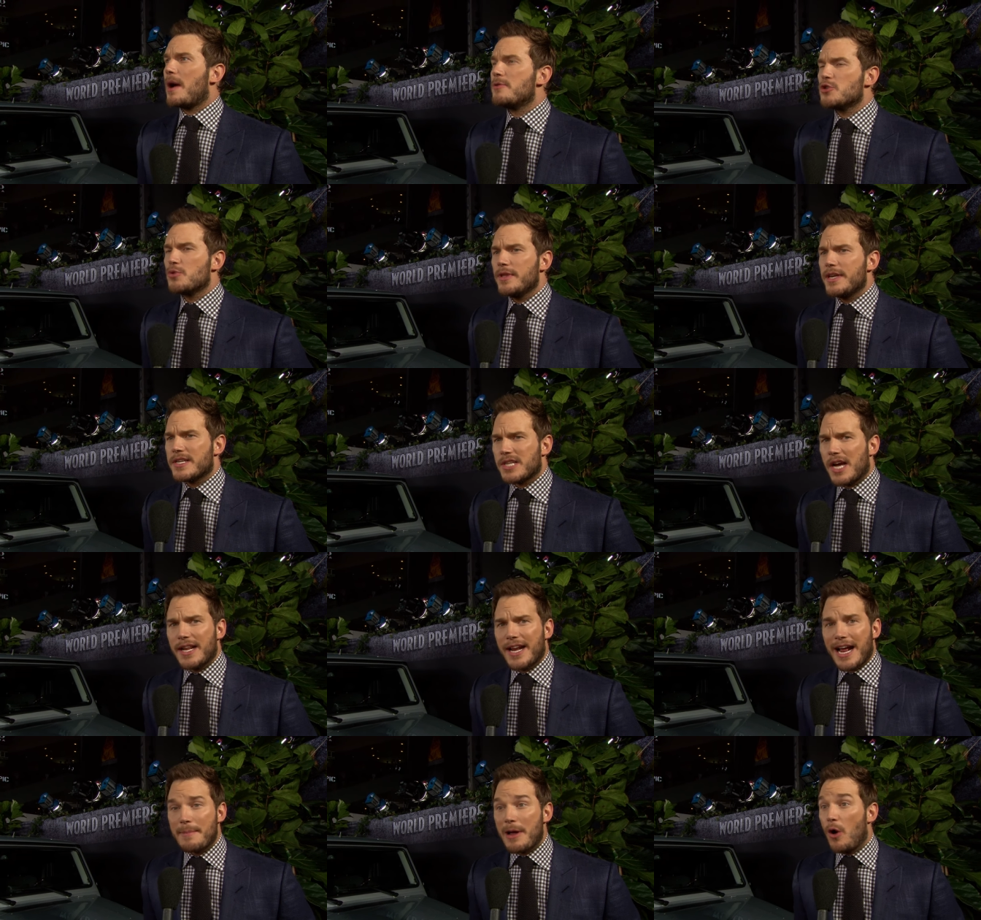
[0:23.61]
I'm just really excited.
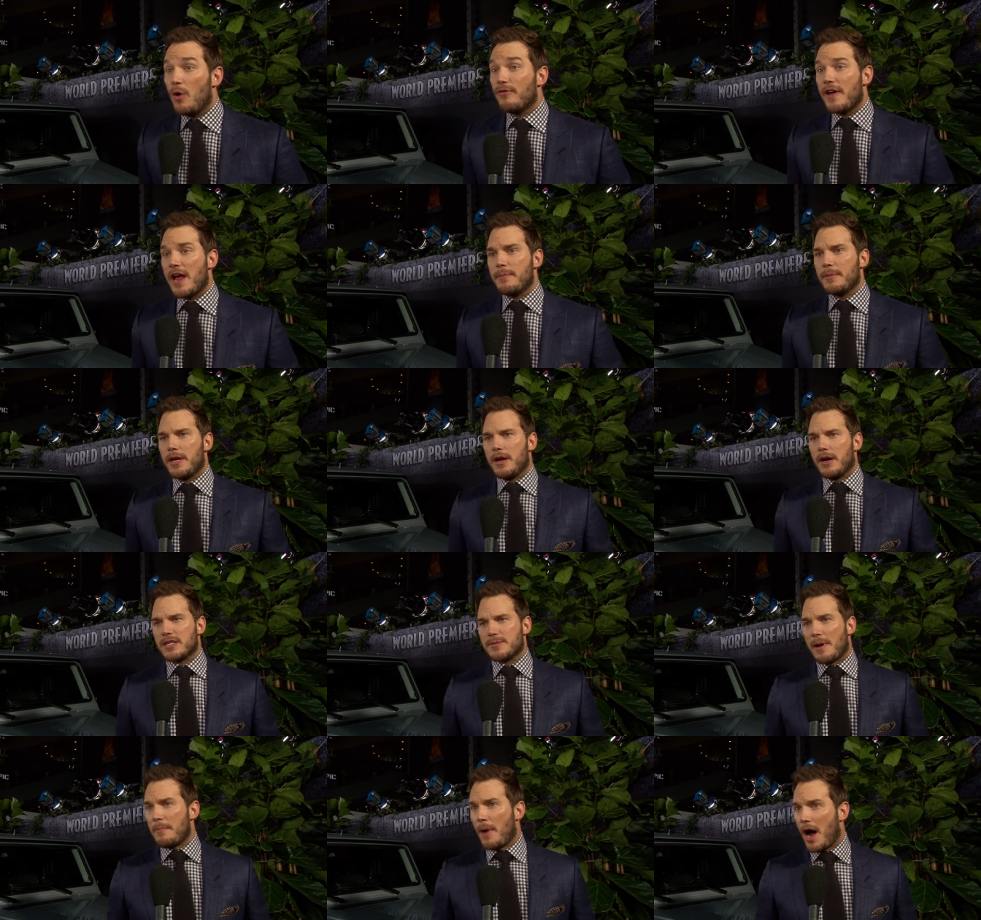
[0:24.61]
I got my whole family here.
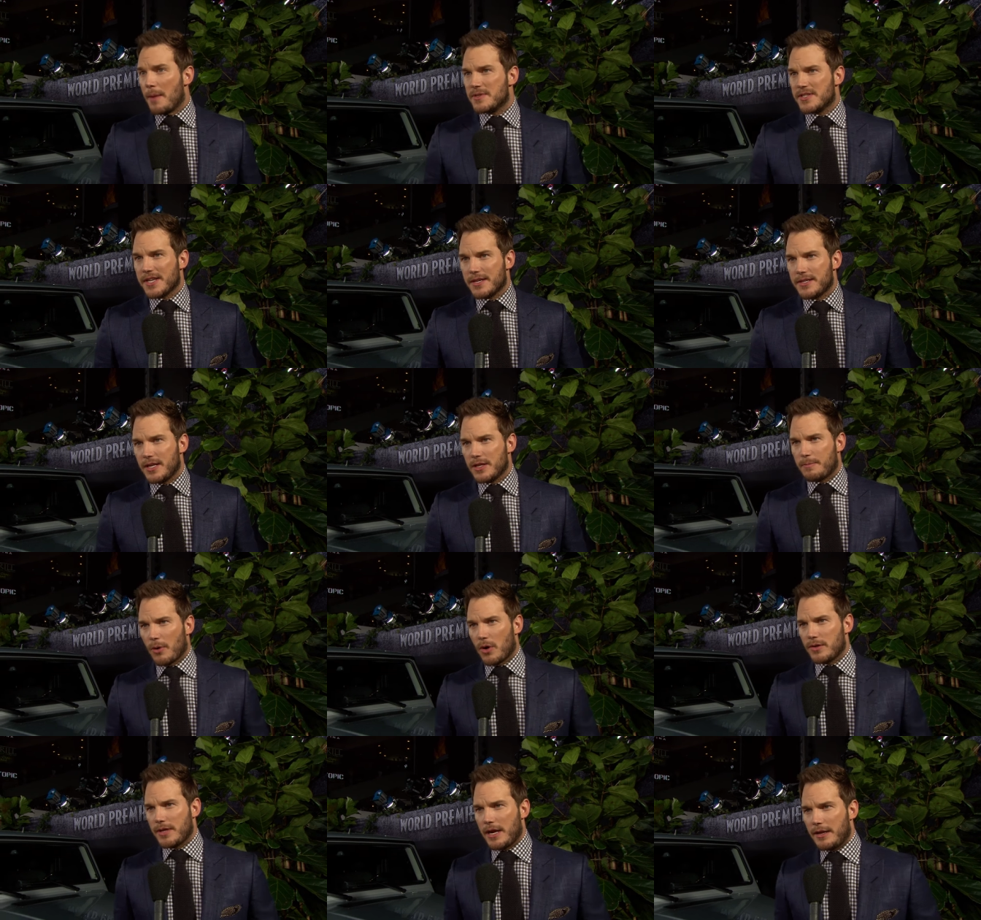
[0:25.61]
It's my mom's 60th
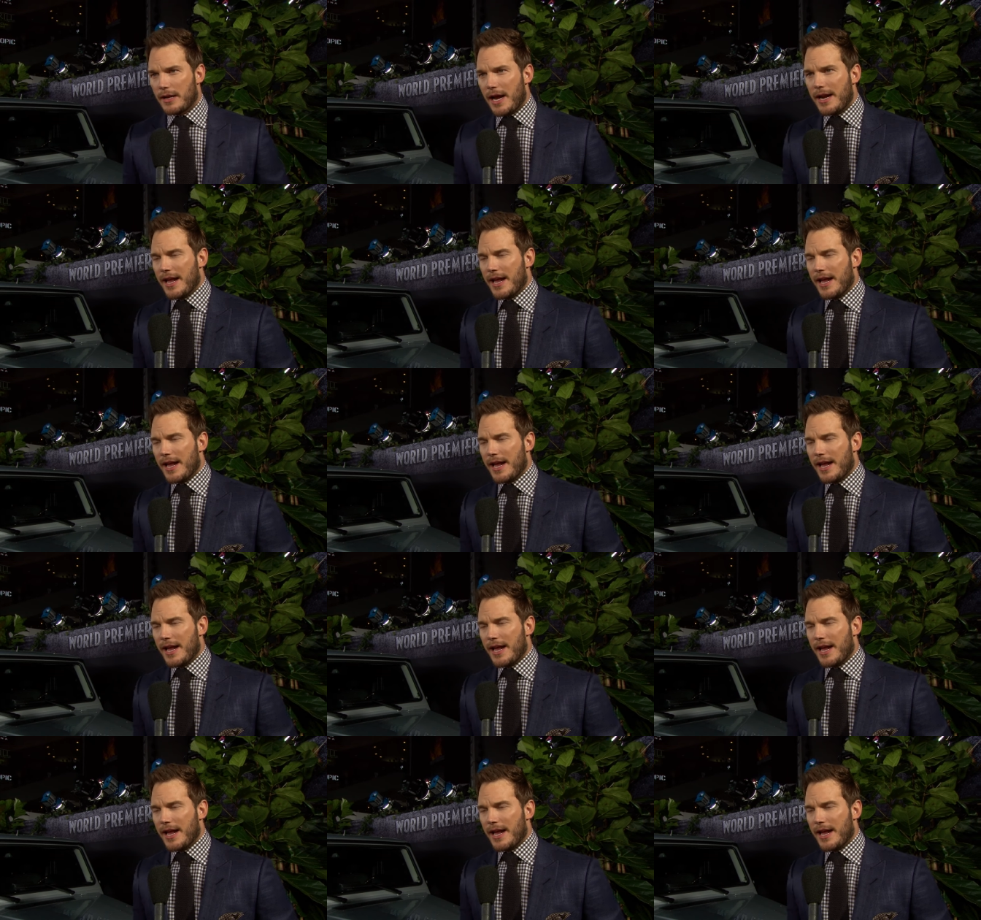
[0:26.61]
birthday tonight.